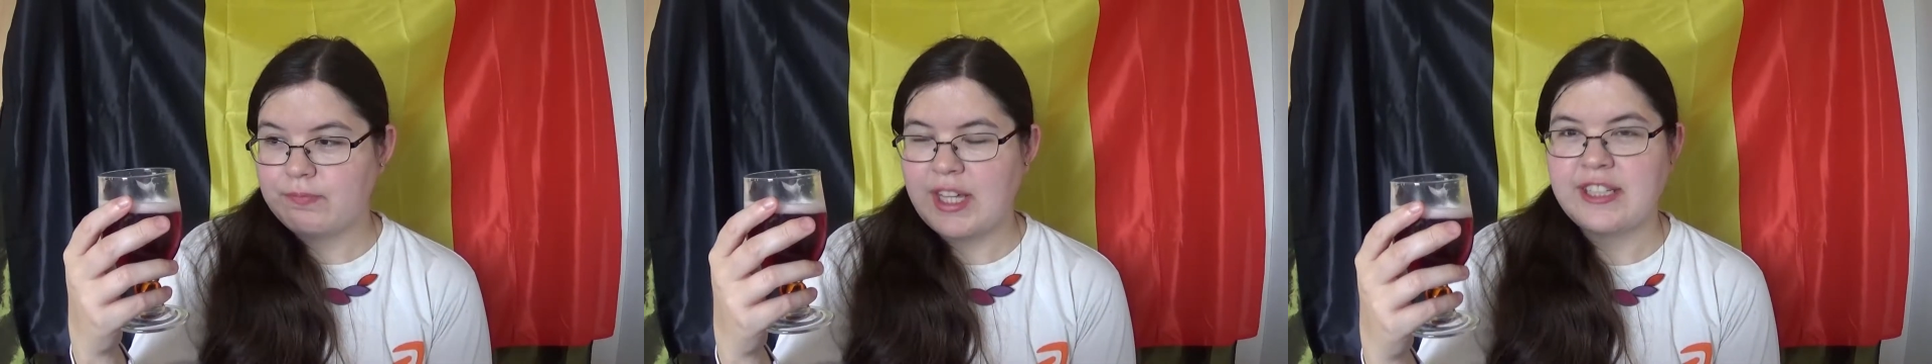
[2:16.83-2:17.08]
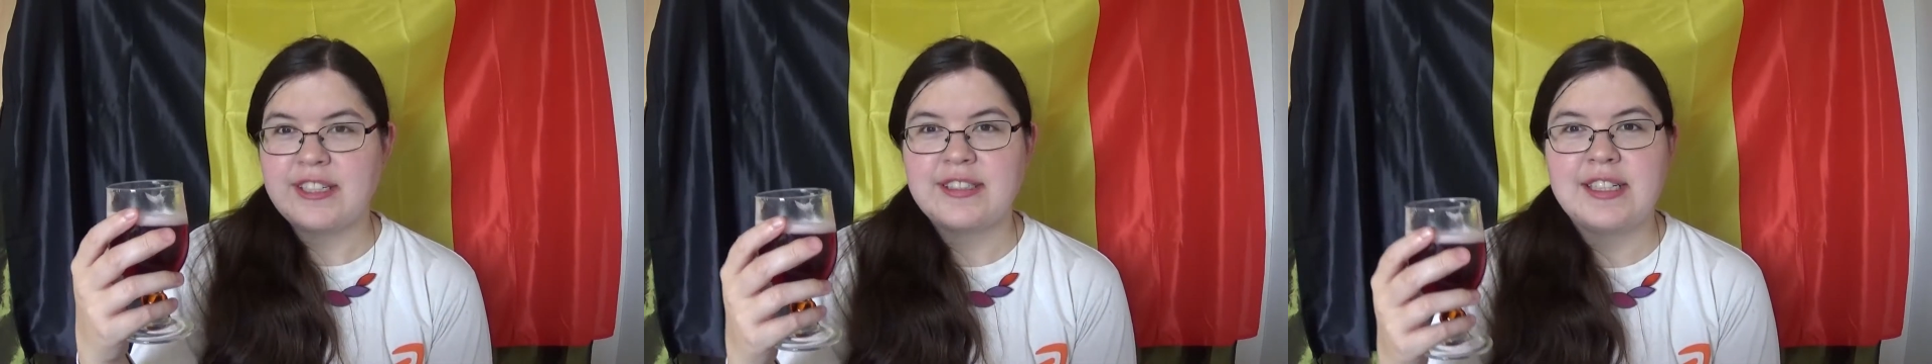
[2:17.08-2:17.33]

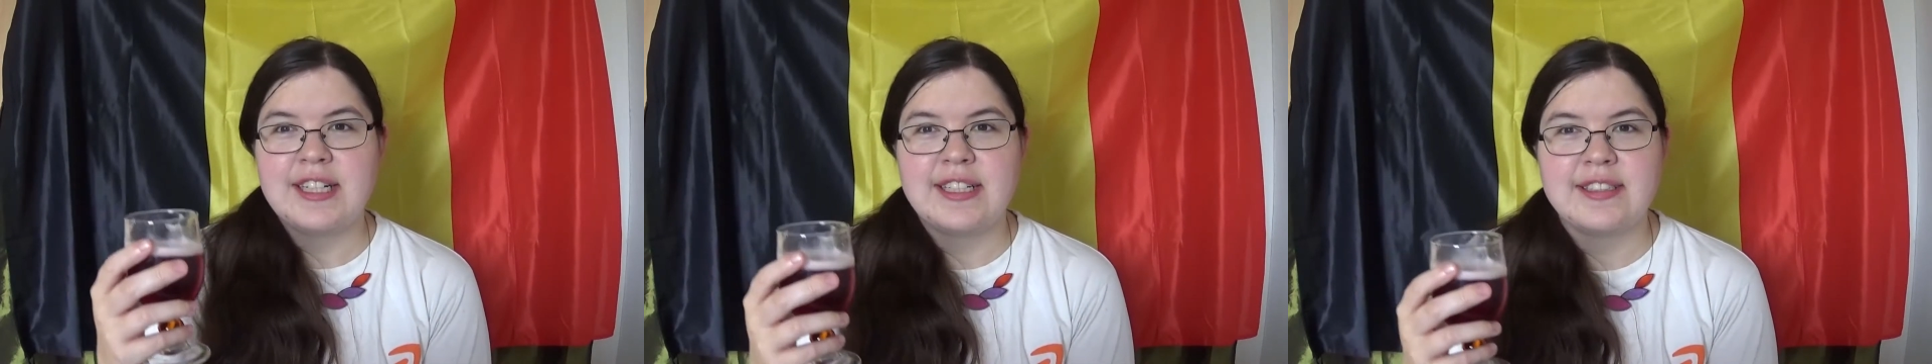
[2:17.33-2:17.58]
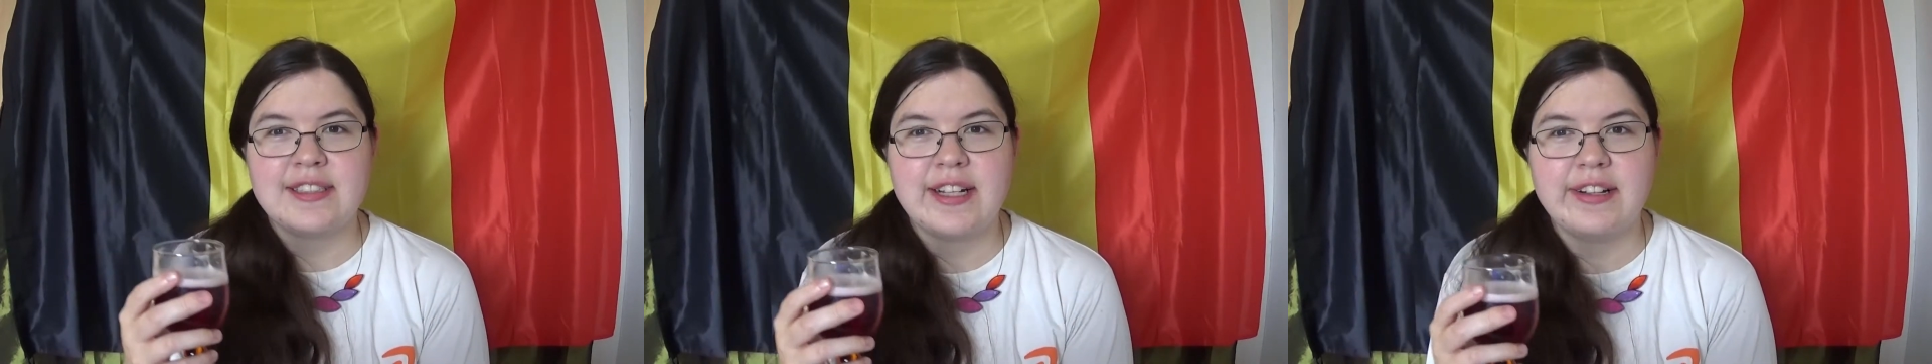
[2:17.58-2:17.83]
It doesn't
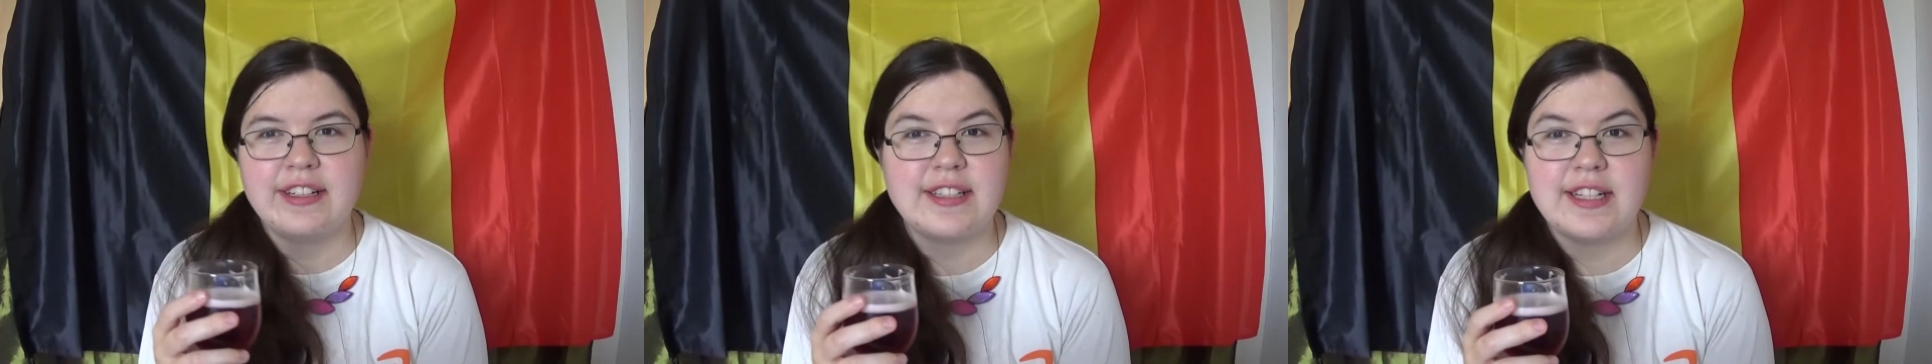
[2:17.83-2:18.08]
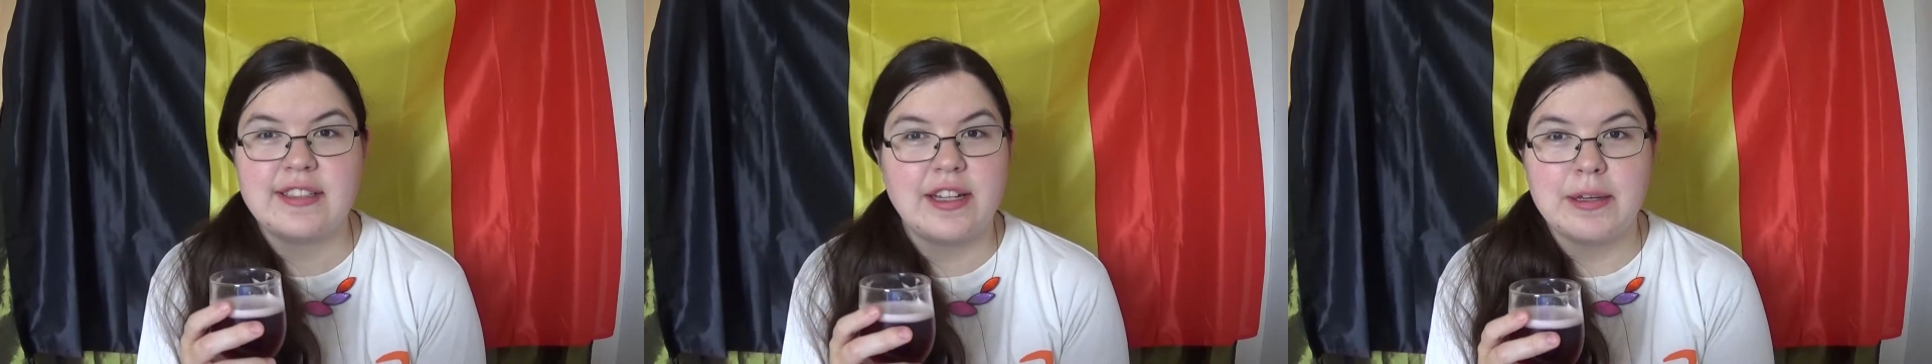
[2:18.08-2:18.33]
necessarily
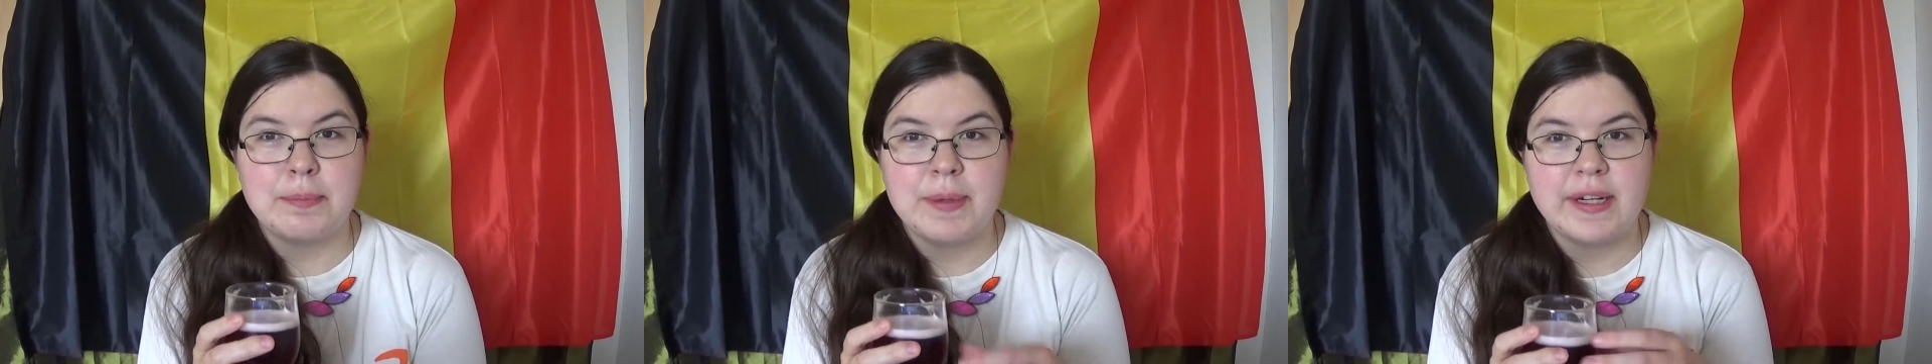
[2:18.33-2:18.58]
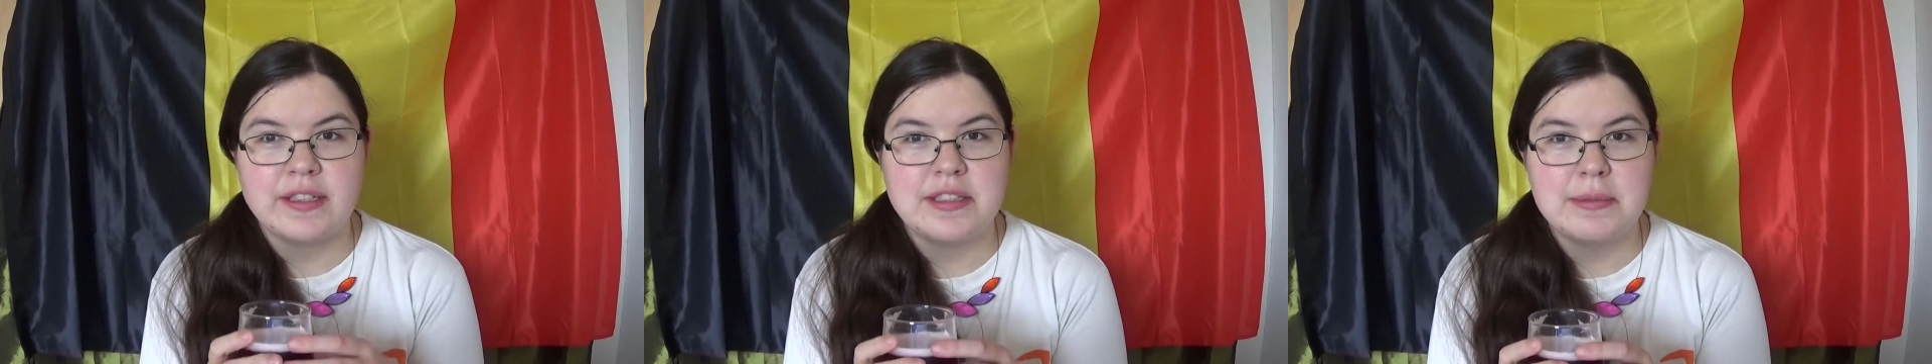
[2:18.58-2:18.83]
taste like
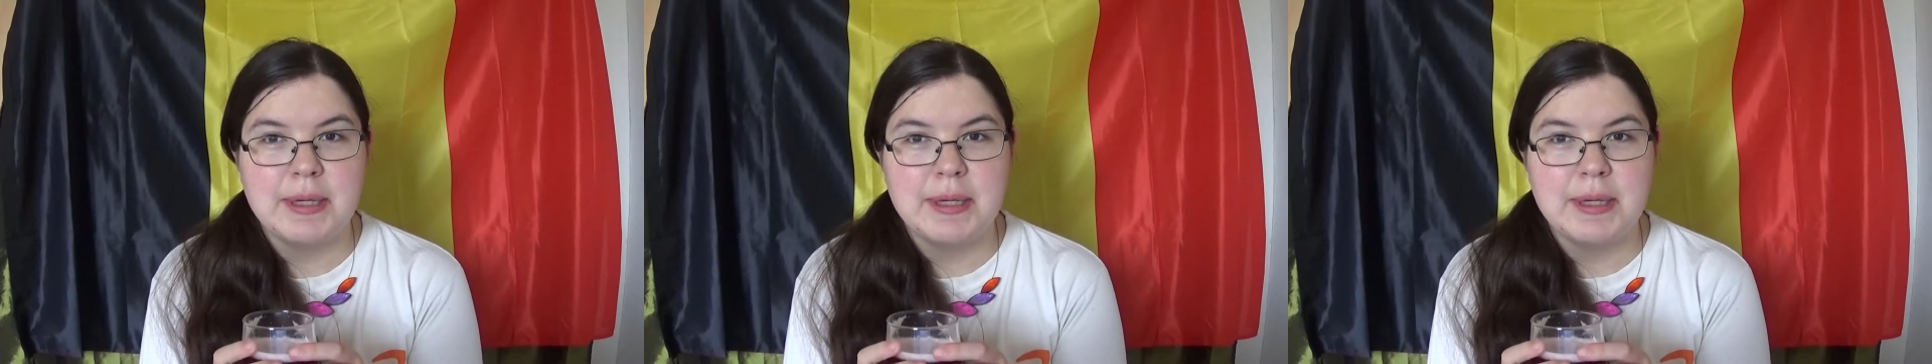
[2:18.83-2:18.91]
beer to